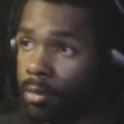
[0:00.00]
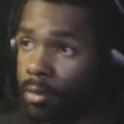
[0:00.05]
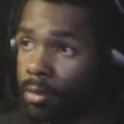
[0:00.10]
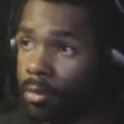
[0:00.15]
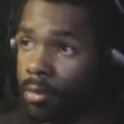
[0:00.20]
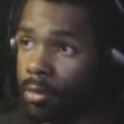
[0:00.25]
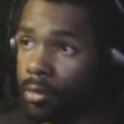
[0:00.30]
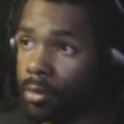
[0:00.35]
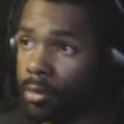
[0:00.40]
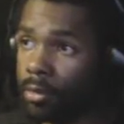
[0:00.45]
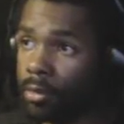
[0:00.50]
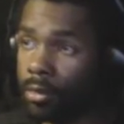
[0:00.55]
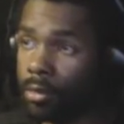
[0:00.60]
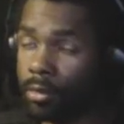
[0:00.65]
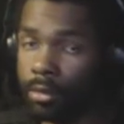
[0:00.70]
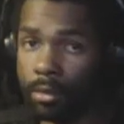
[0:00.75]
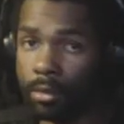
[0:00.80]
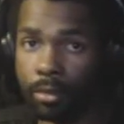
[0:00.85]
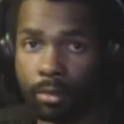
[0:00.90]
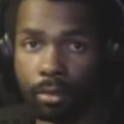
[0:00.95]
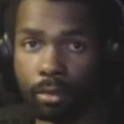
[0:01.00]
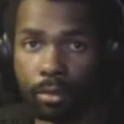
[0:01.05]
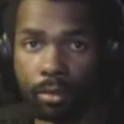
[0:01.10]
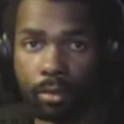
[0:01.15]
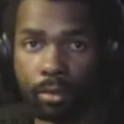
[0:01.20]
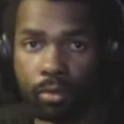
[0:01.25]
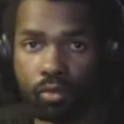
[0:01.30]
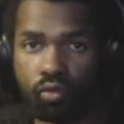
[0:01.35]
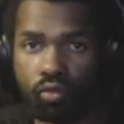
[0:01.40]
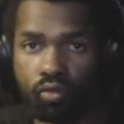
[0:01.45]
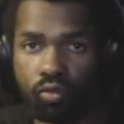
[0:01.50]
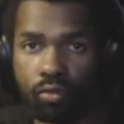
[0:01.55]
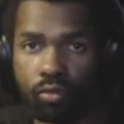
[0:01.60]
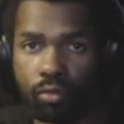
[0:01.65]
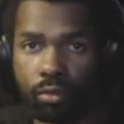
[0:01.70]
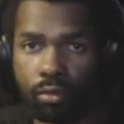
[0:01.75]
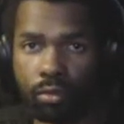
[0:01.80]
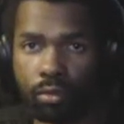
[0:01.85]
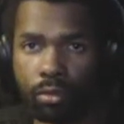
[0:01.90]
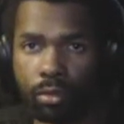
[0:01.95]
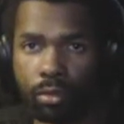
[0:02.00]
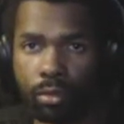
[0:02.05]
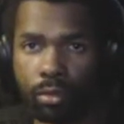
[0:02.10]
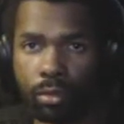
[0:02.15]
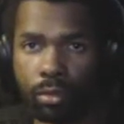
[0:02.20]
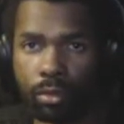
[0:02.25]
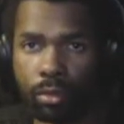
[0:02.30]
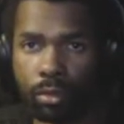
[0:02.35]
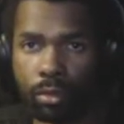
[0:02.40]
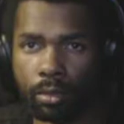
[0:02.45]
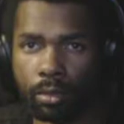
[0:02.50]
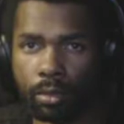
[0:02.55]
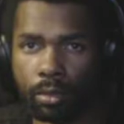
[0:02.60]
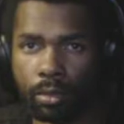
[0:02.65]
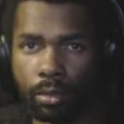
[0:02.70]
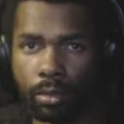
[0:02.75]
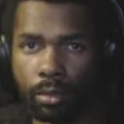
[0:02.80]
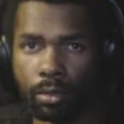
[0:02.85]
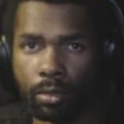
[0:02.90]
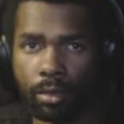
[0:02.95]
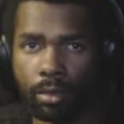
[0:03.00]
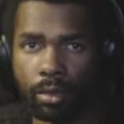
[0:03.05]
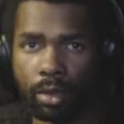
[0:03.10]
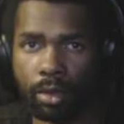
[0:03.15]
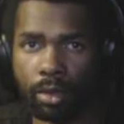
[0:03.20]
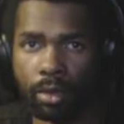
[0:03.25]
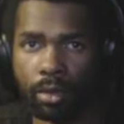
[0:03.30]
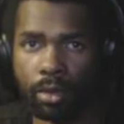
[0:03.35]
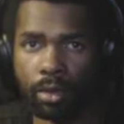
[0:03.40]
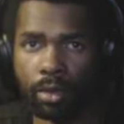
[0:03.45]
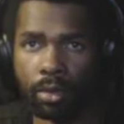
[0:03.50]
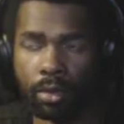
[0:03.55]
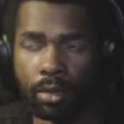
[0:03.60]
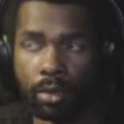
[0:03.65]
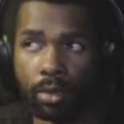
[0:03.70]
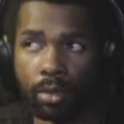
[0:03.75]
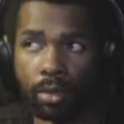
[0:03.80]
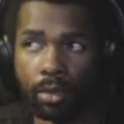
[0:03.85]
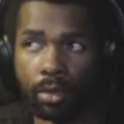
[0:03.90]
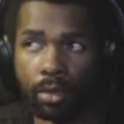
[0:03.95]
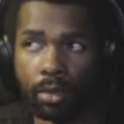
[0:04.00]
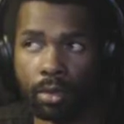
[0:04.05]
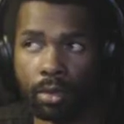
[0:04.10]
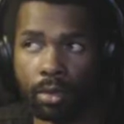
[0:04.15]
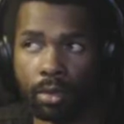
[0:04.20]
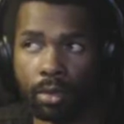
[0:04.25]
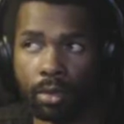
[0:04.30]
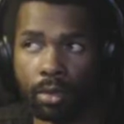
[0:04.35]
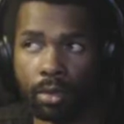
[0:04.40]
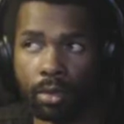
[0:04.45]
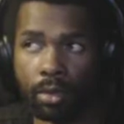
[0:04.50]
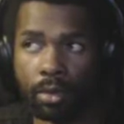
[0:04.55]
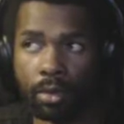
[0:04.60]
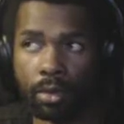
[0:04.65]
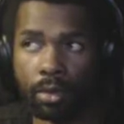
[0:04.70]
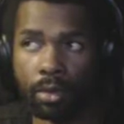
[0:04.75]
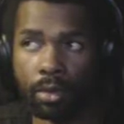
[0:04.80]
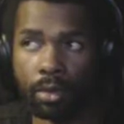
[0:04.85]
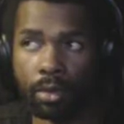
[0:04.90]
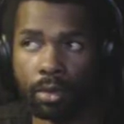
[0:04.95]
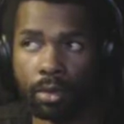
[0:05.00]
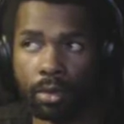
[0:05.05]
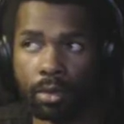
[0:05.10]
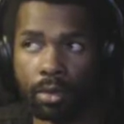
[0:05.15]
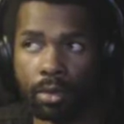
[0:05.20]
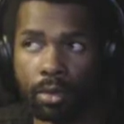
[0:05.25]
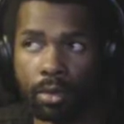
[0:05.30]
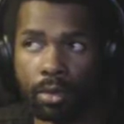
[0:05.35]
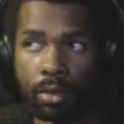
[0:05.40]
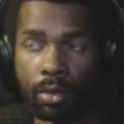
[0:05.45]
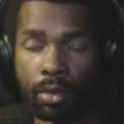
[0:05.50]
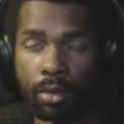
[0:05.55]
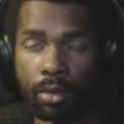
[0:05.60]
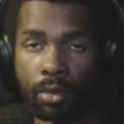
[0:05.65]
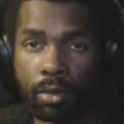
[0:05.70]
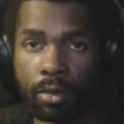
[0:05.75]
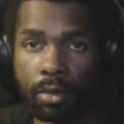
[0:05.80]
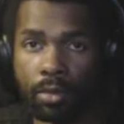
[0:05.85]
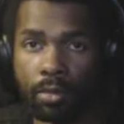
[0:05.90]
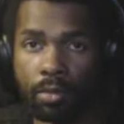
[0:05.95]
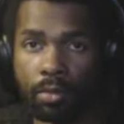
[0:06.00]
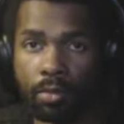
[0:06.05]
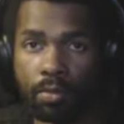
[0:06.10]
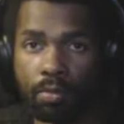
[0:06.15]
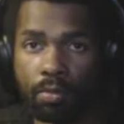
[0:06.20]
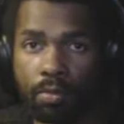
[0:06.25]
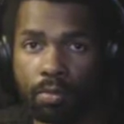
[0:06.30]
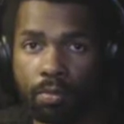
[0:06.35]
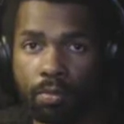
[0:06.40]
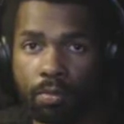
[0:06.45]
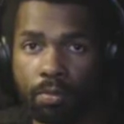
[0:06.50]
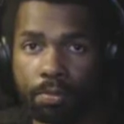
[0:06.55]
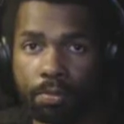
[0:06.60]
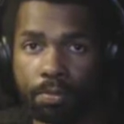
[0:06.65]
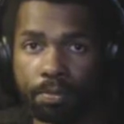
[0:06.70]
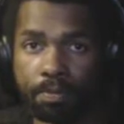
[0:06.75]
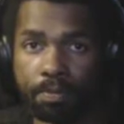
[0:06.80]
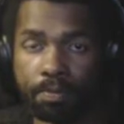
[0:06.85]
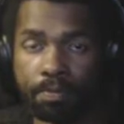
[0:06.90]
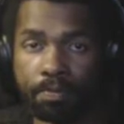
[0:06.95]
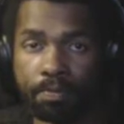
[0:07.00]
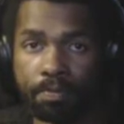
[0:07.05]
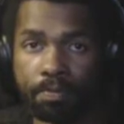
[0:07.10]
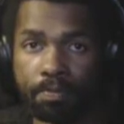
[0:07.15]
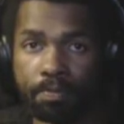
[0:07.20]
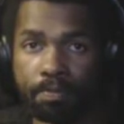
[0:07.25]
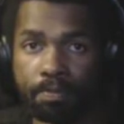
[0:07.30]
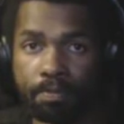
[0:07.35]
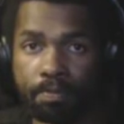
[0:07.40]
(silence)